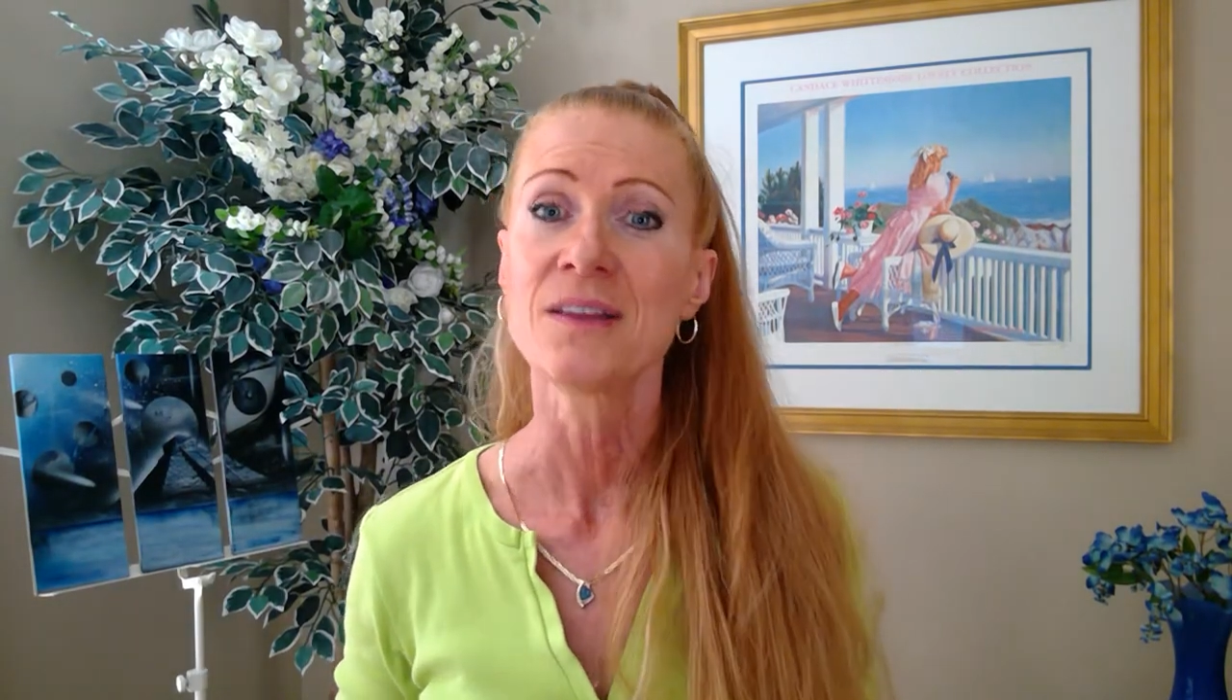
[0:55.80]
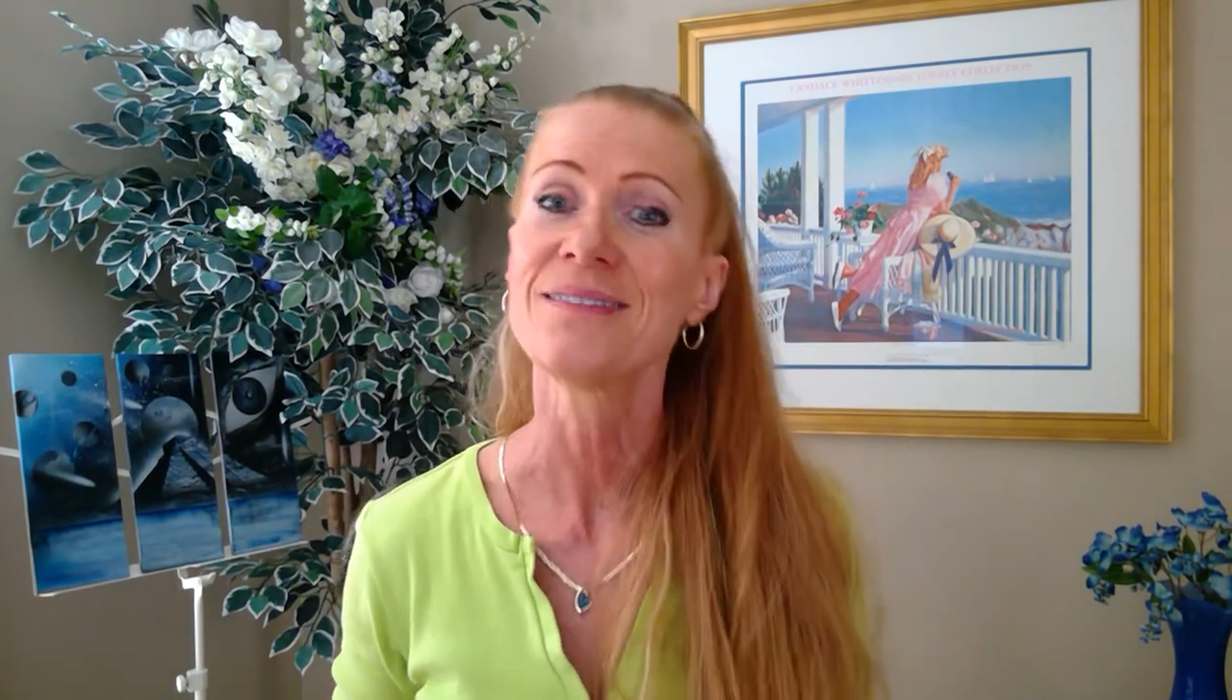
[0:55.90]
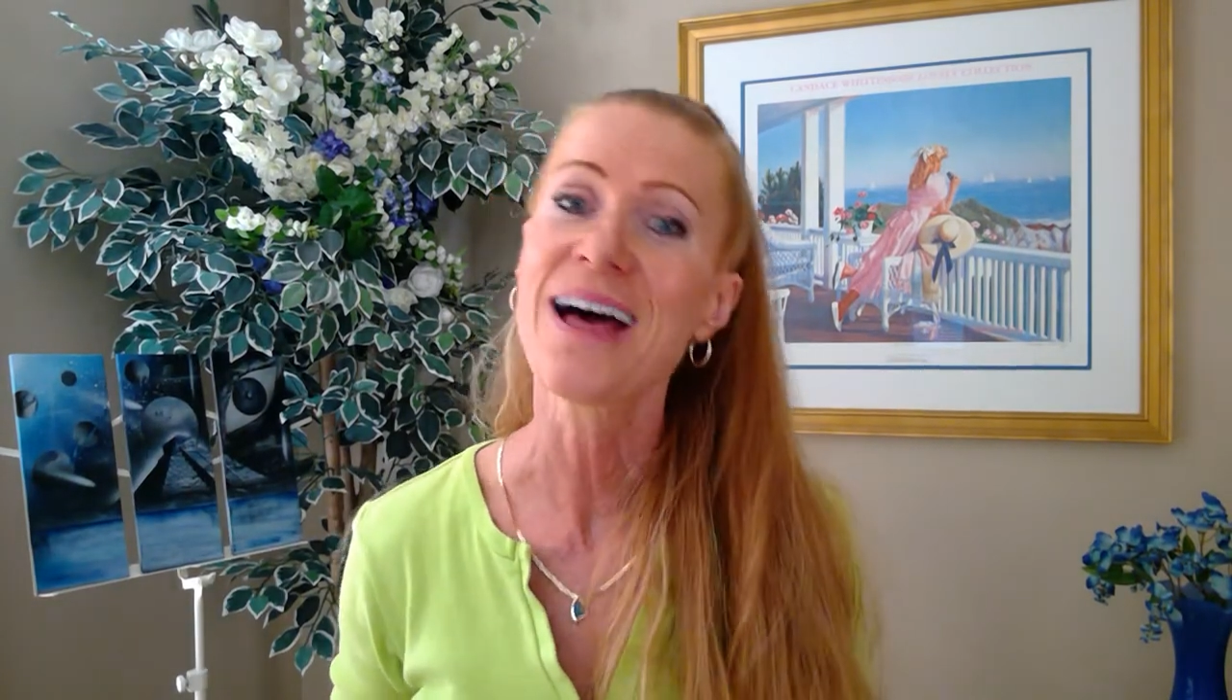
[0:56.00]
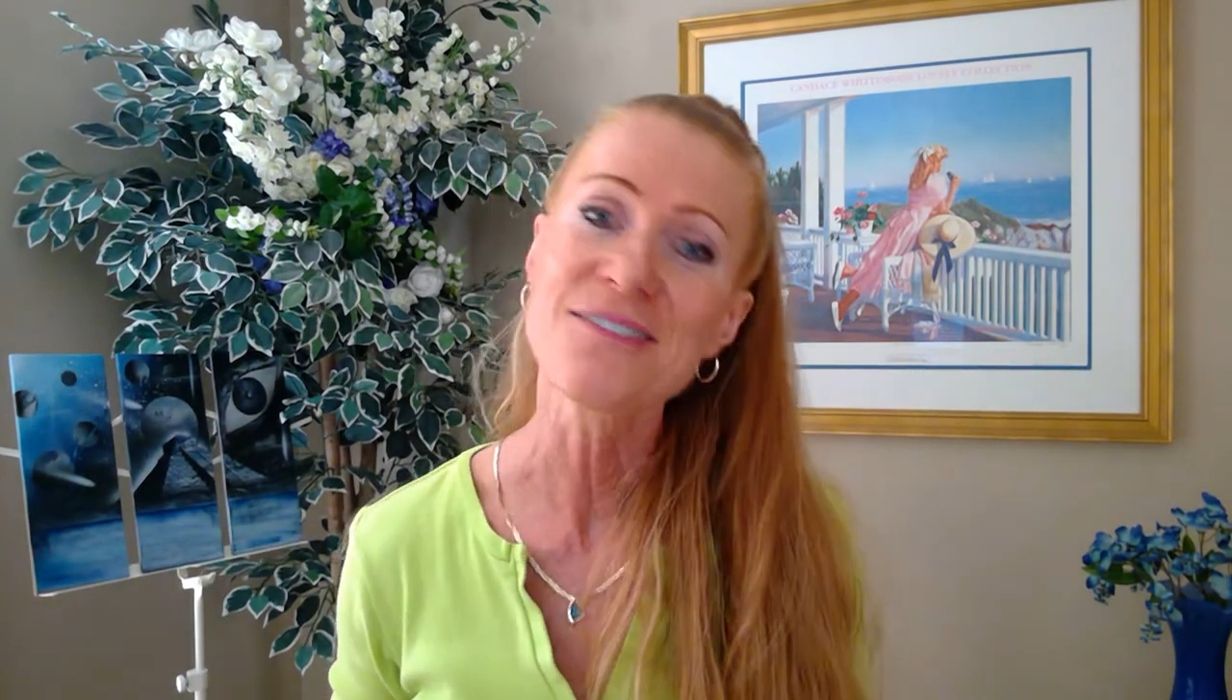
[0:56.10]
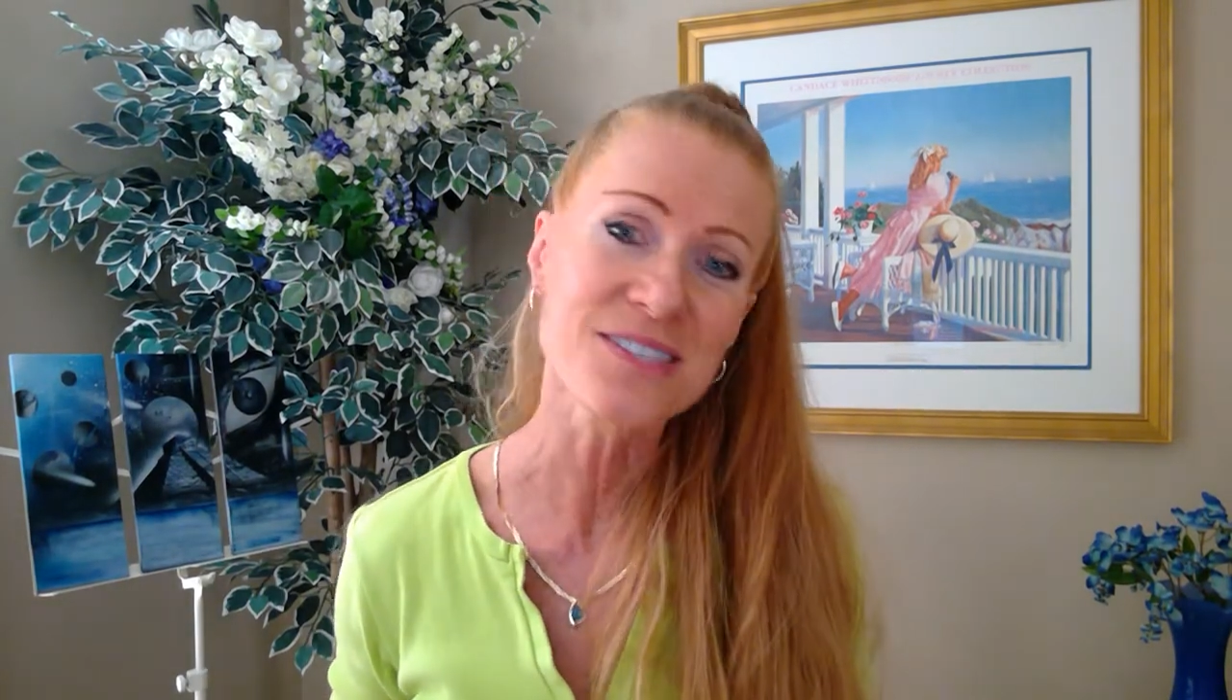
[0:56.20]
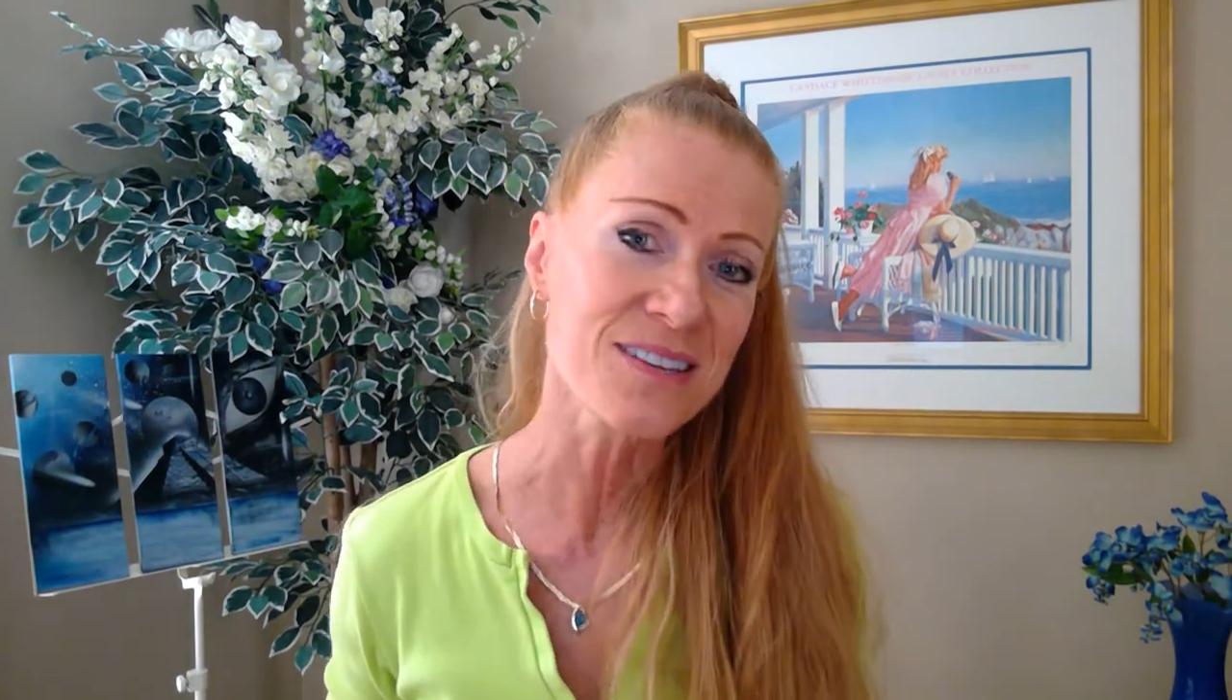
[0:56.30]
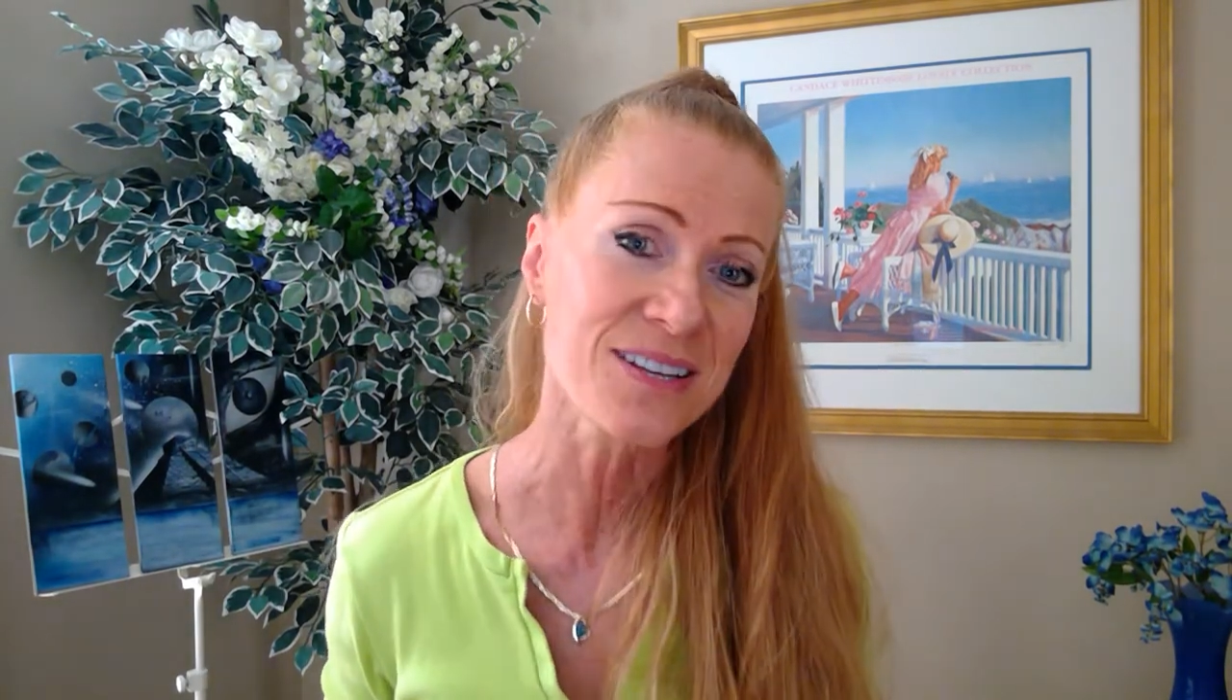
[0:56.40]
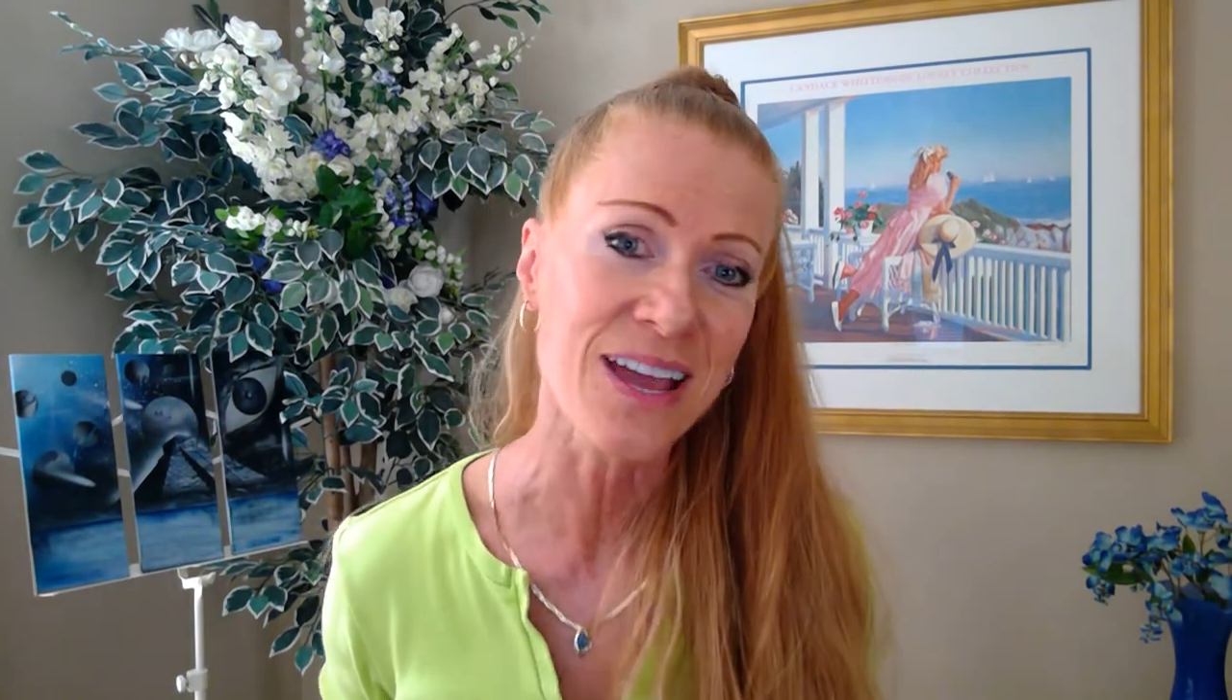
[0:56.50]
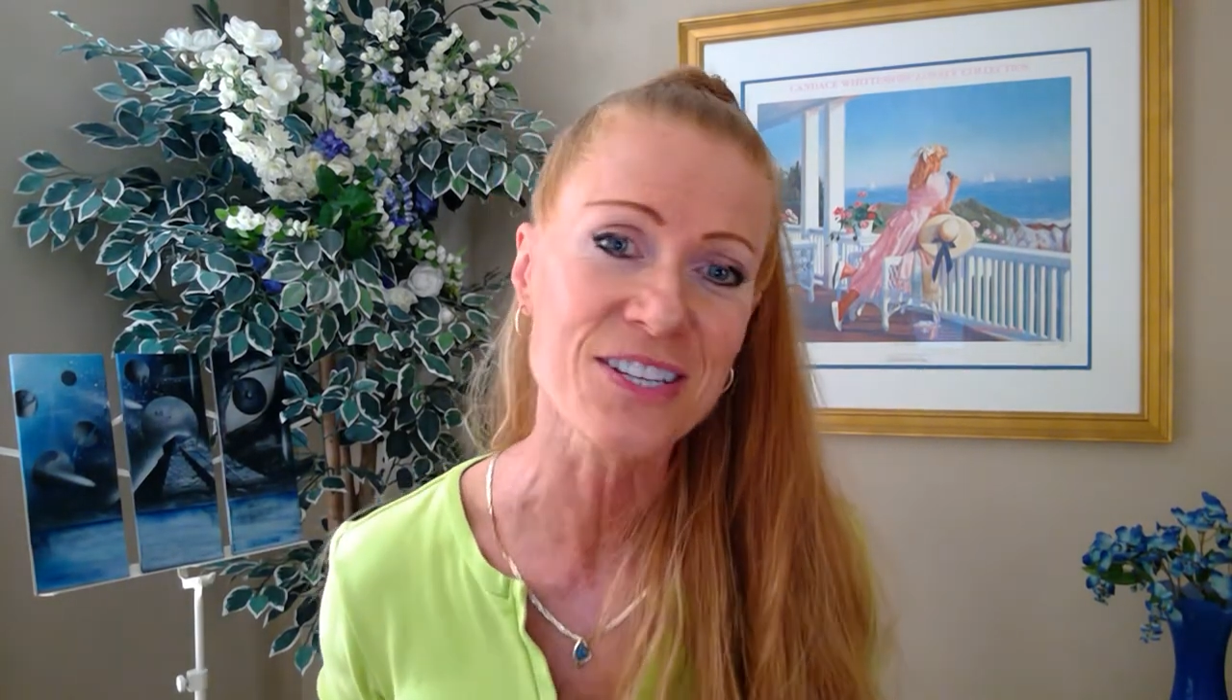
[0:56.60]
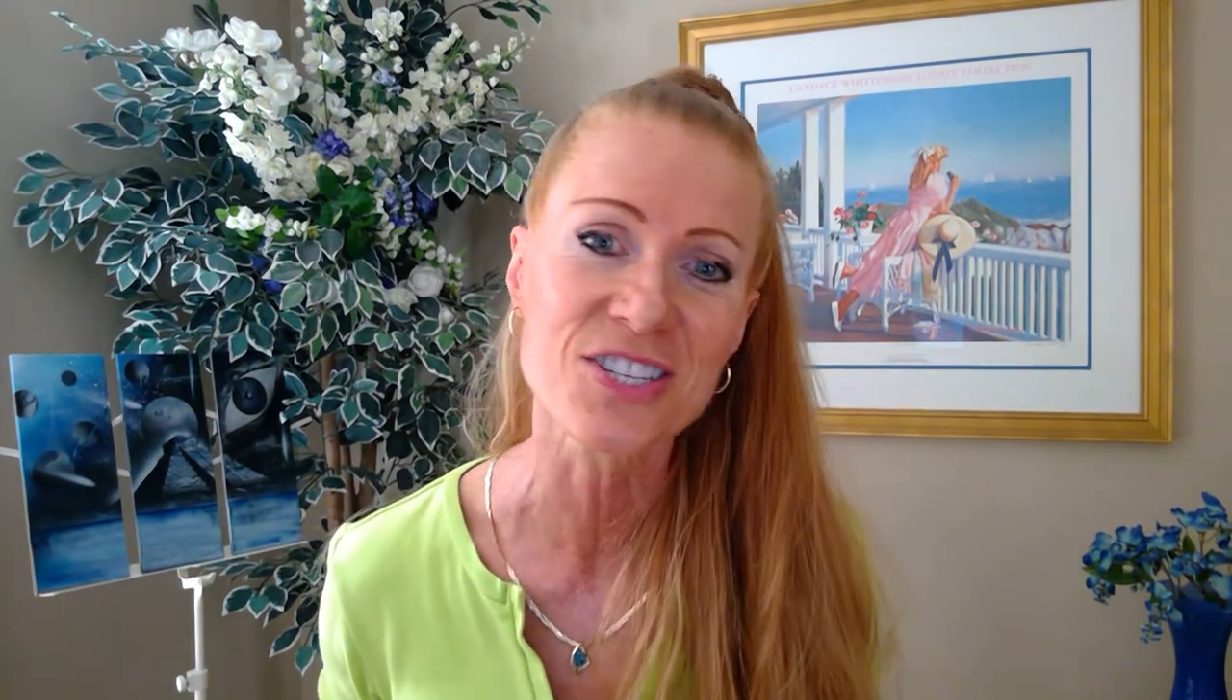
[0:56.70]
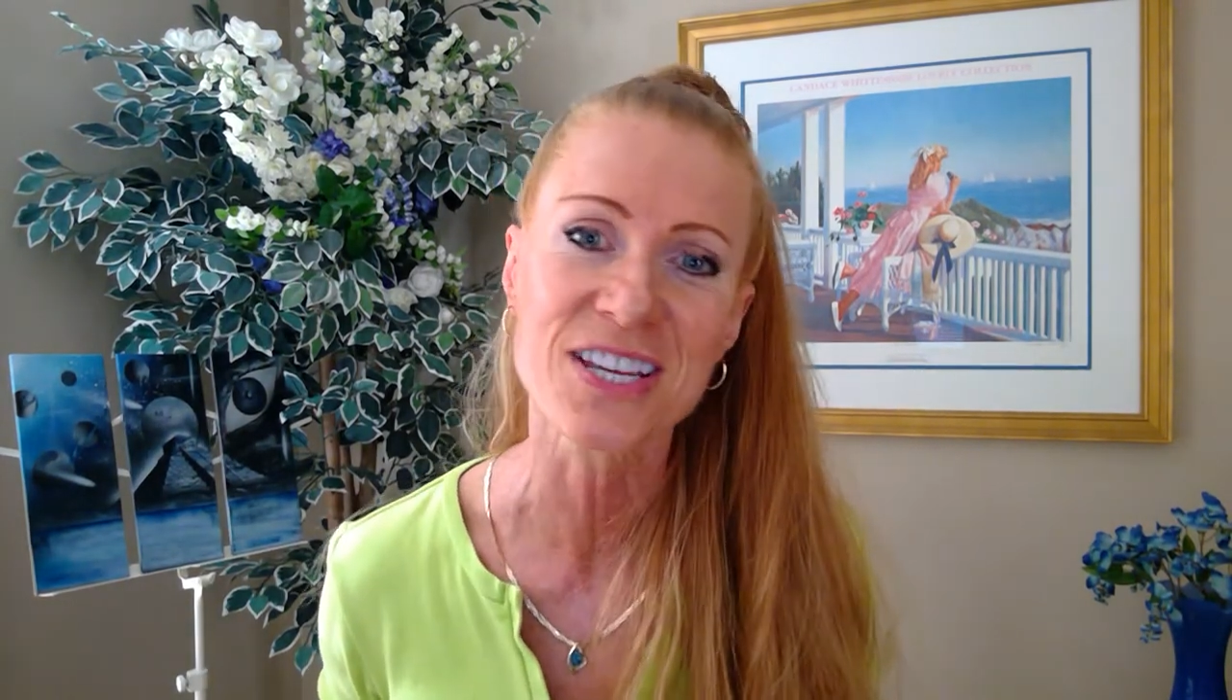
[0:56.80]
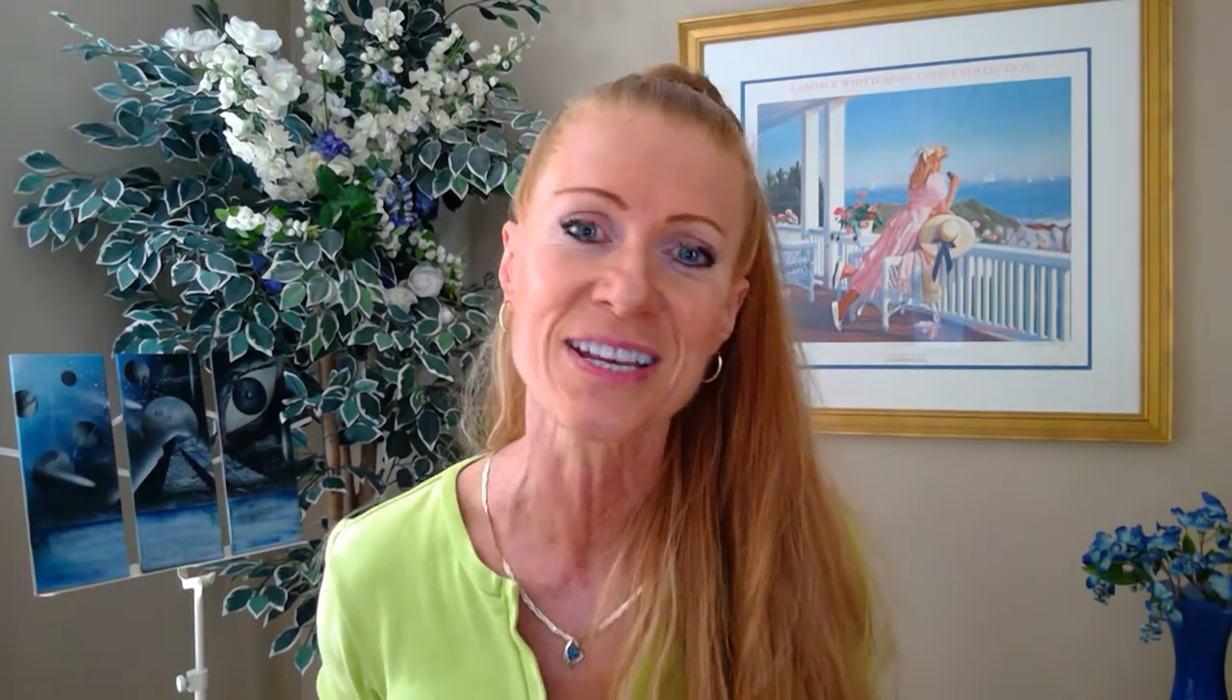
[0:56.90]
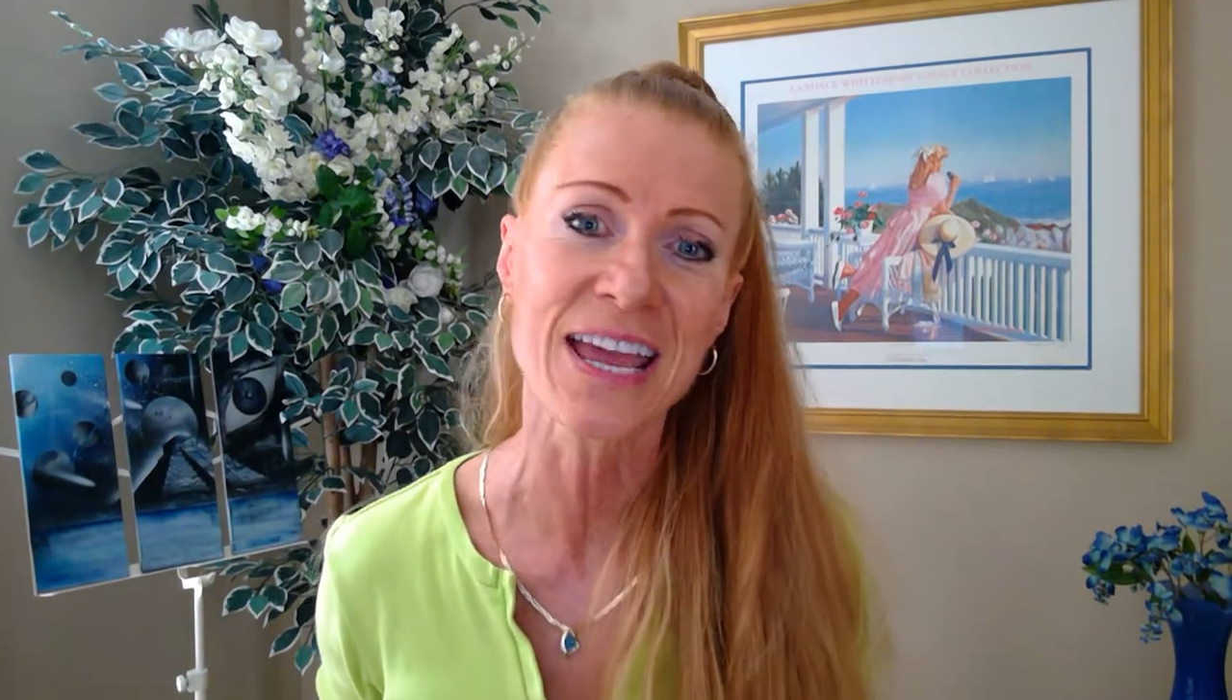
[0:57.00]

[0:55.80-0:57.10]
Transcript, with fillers: Love's connection